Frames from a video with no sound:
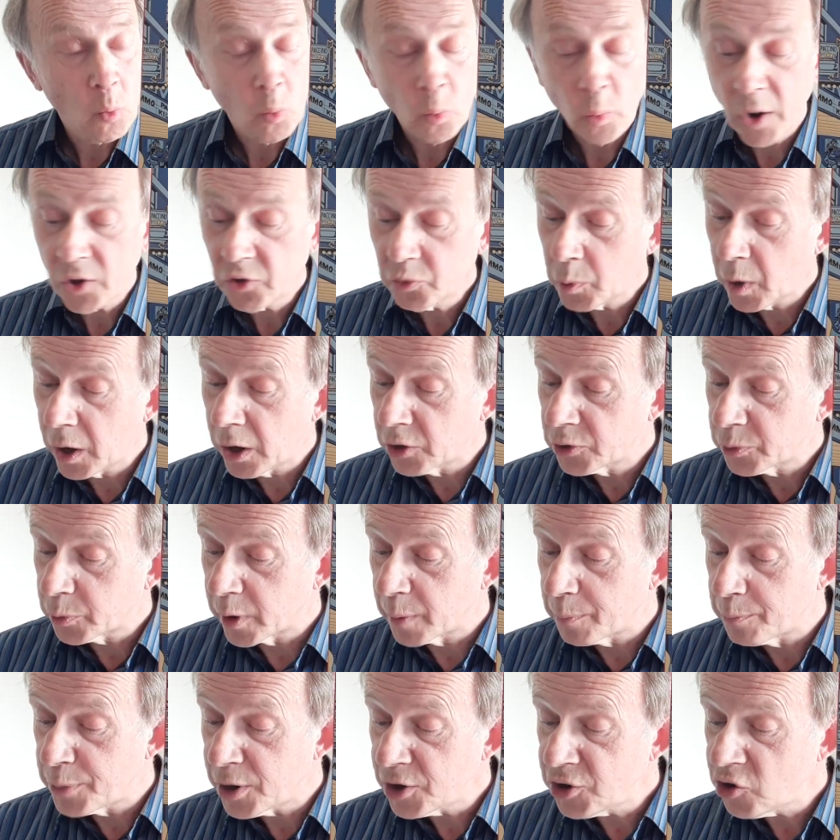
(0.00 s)
Westworld were
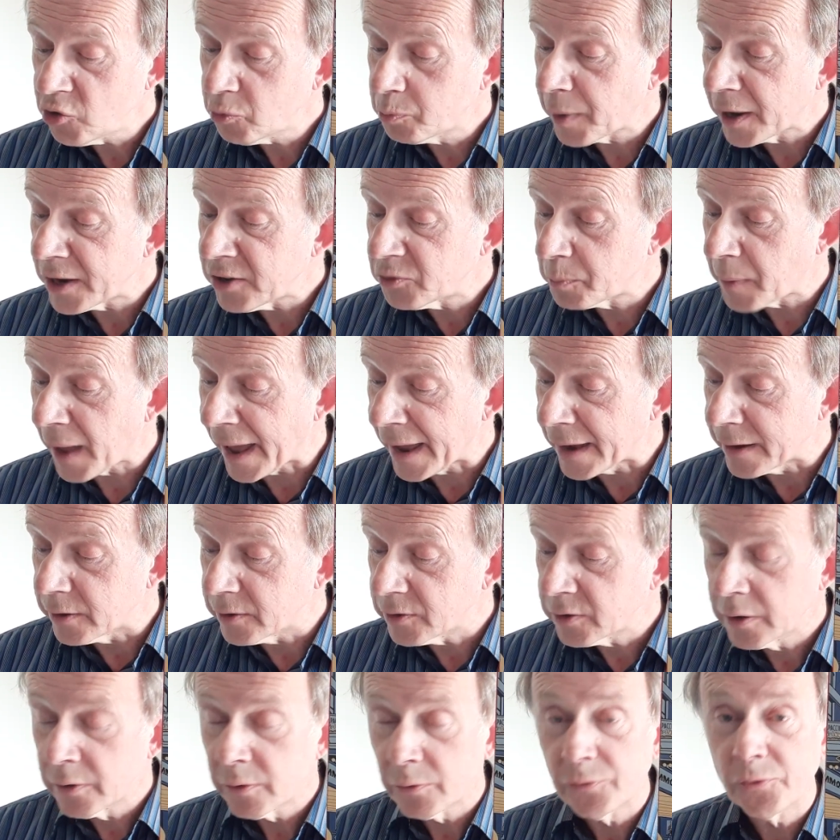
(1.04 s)
a British-based
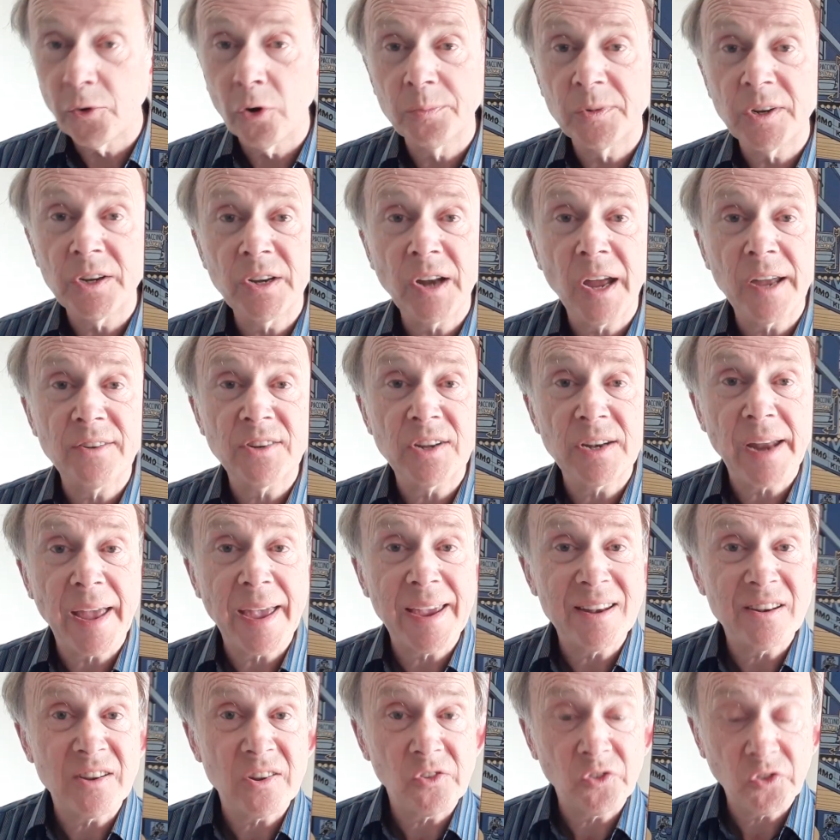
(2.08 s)
band formed in
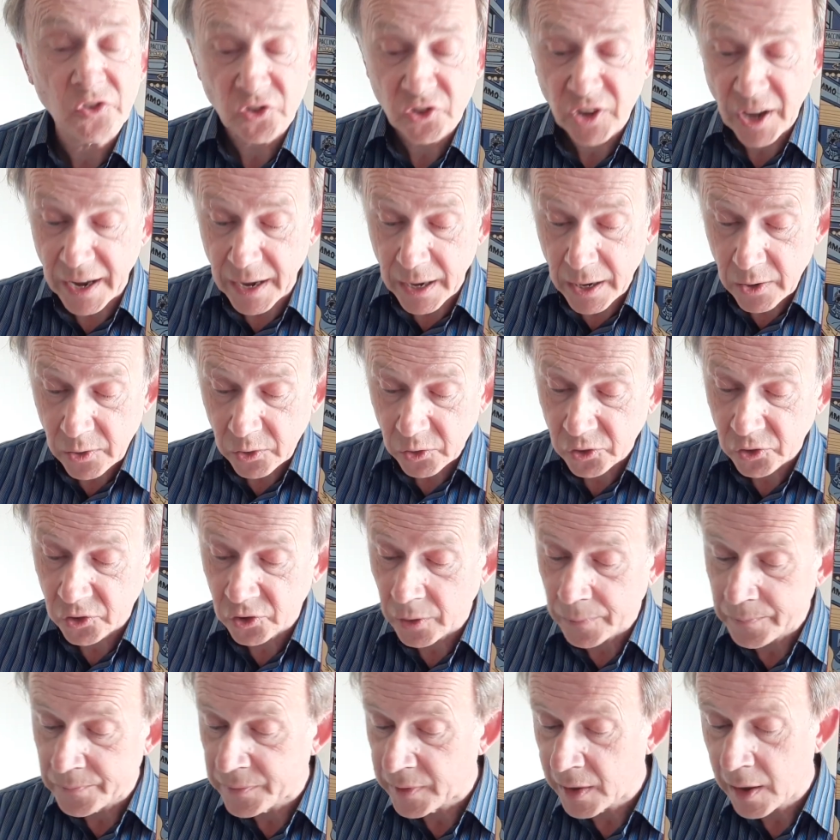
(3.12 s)
1986
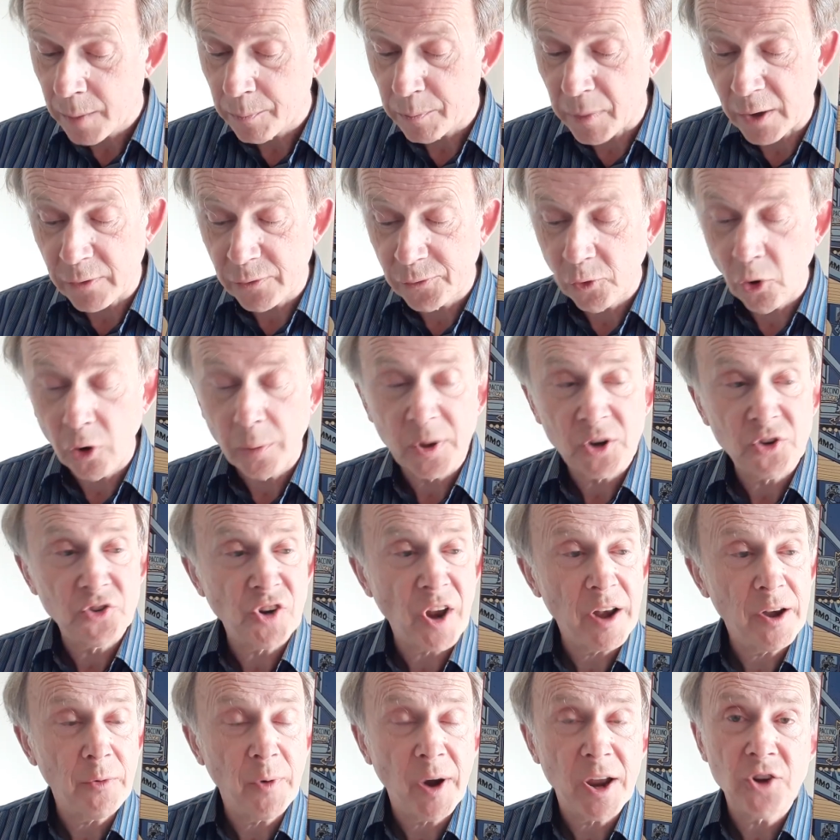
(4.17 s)
by former
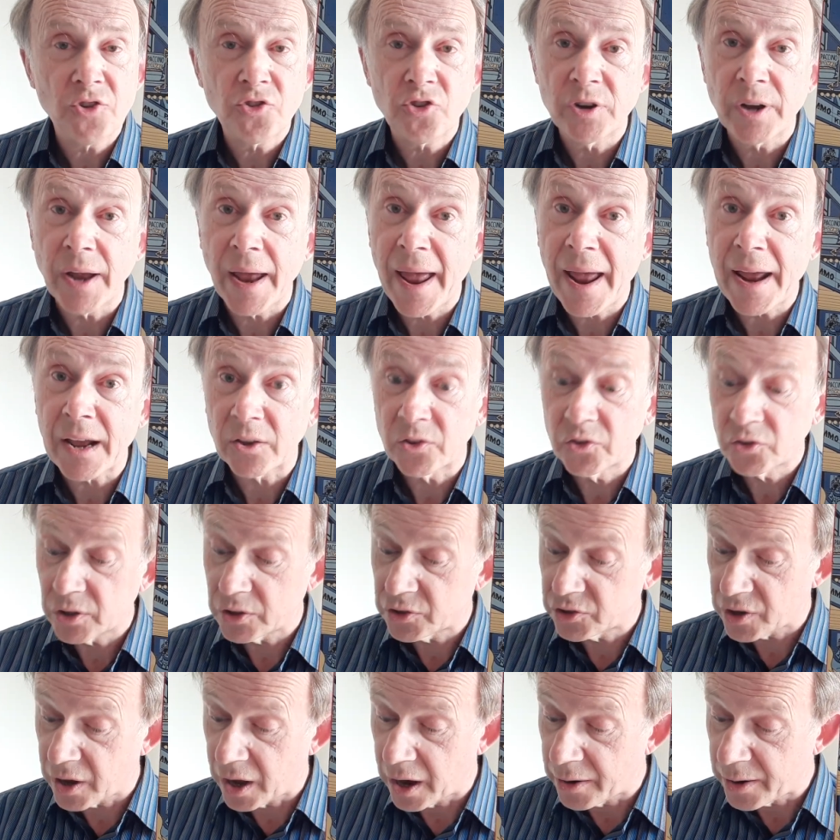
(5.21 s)
Generation X
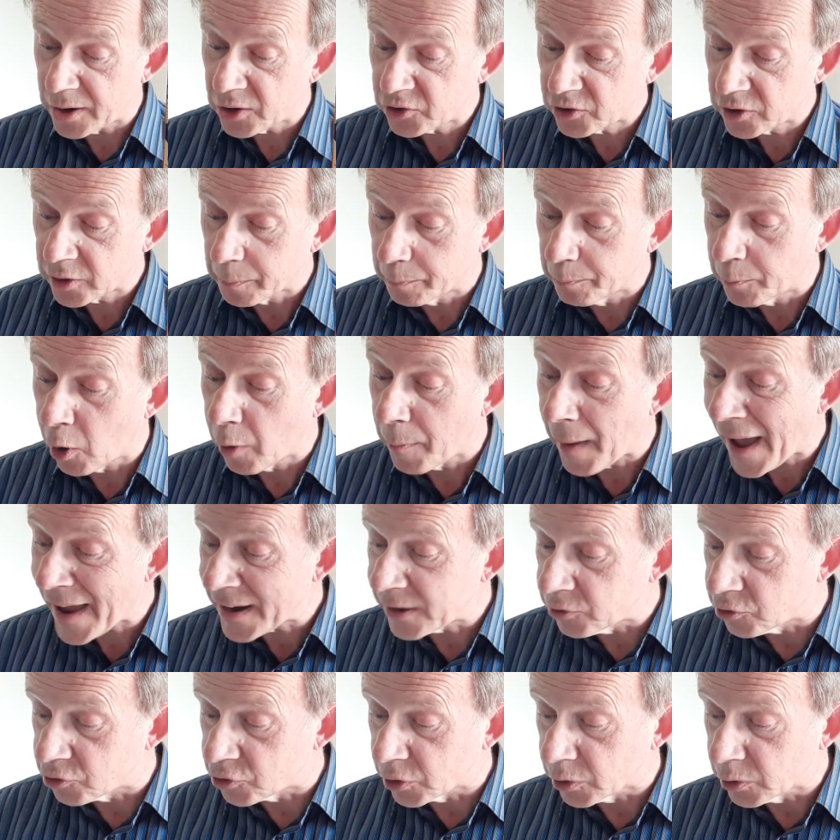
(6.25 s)
guitarist Bob
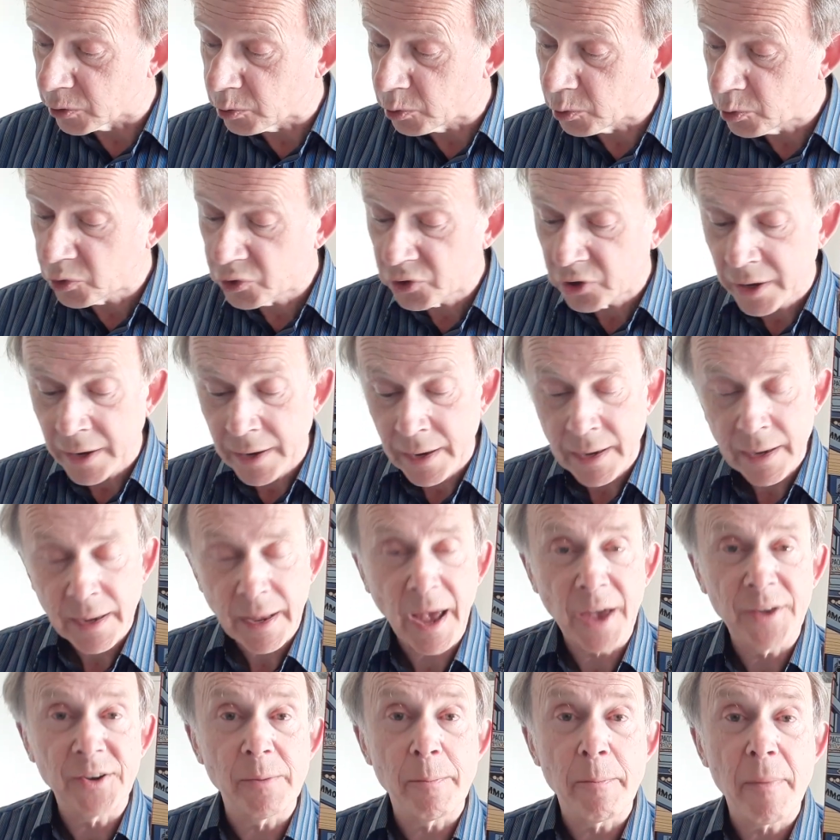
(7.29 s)
Andrews
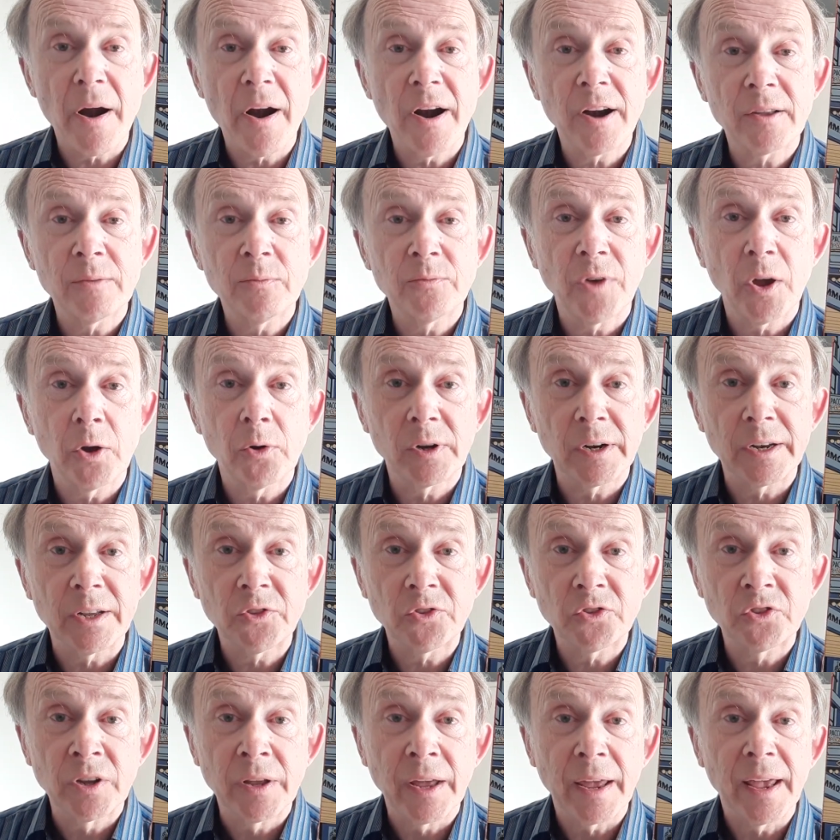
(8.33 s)
and American
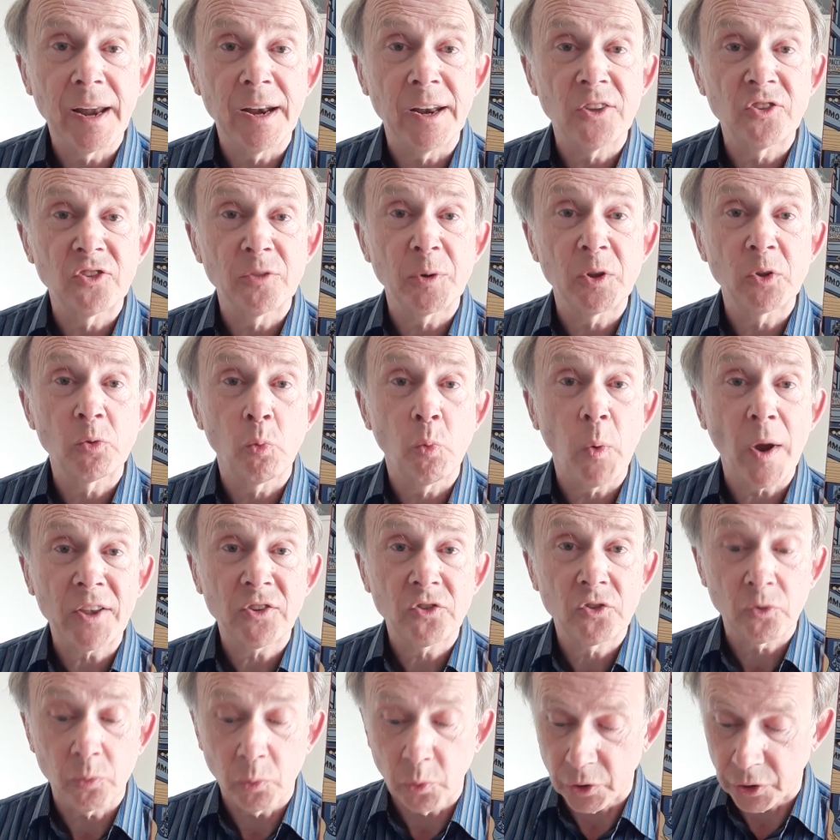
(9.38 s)
vocalist Elizabeth
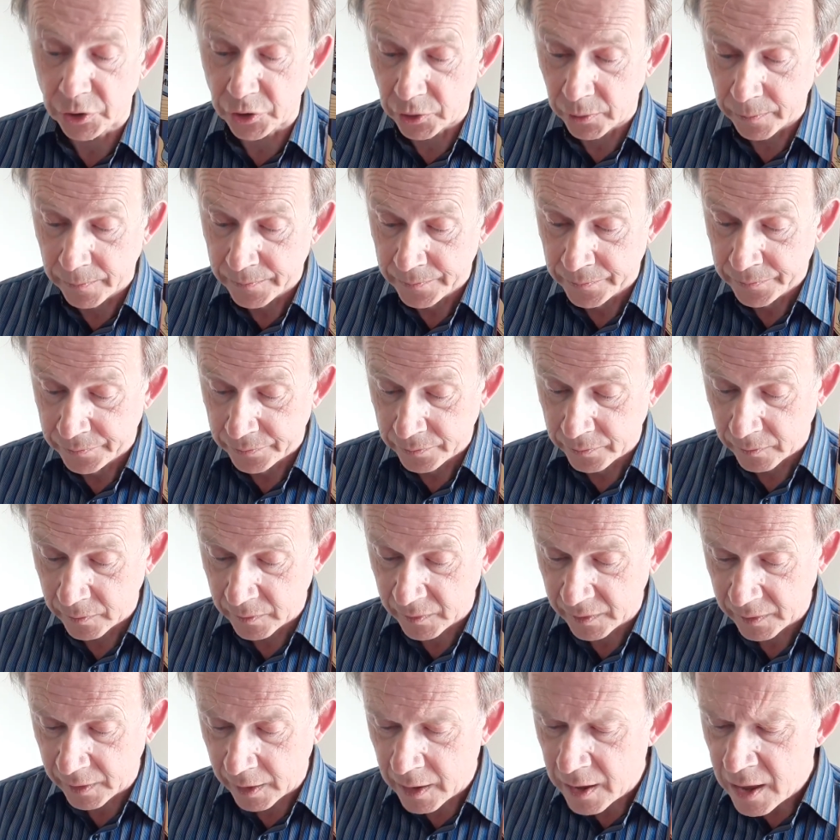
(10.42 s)
Westwood.
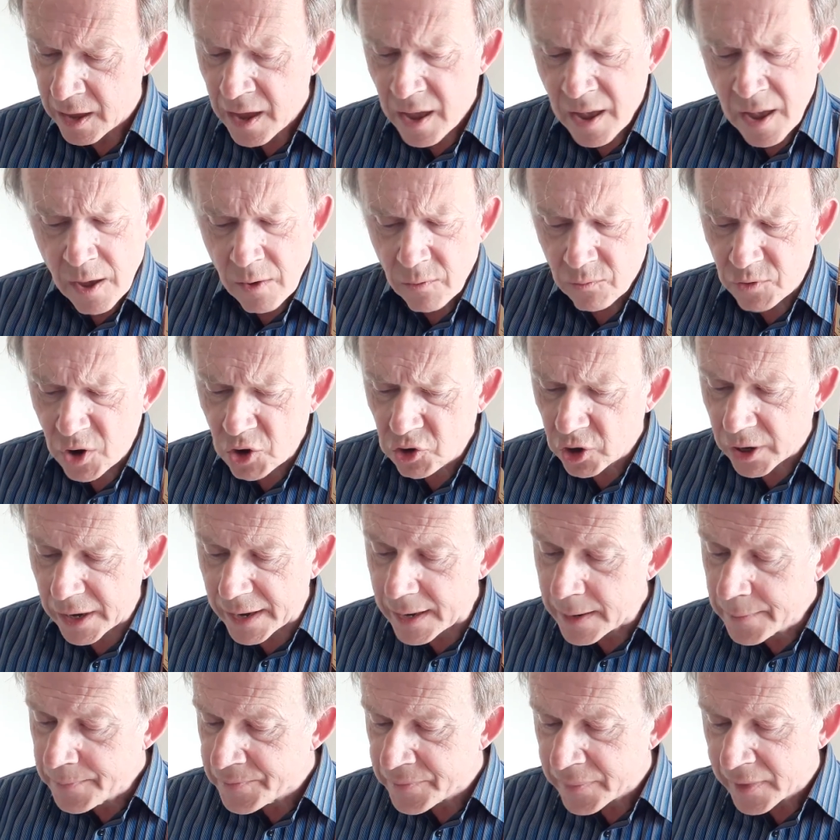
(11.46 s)

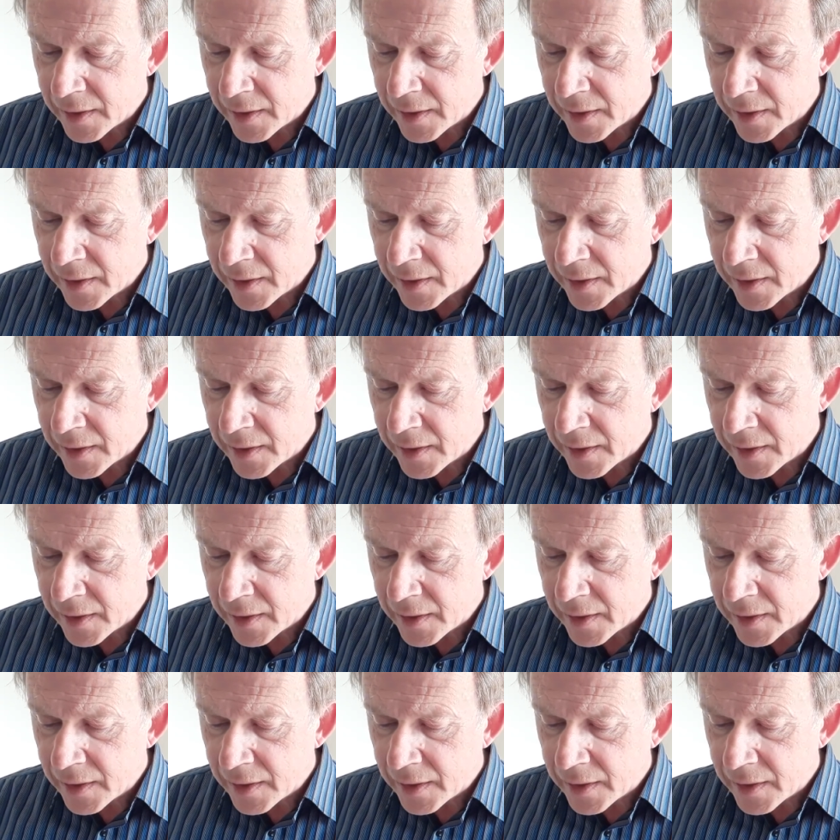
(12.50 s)
Visually,